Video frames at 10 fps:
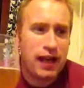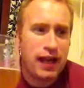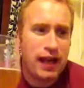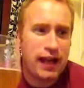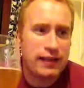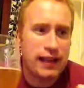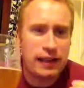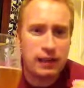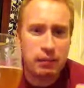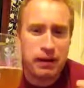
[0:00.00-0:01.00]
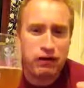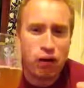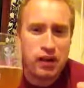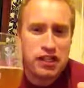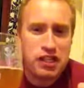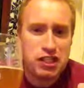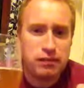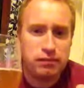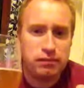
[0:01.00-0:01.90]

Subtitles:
a little bit of orange.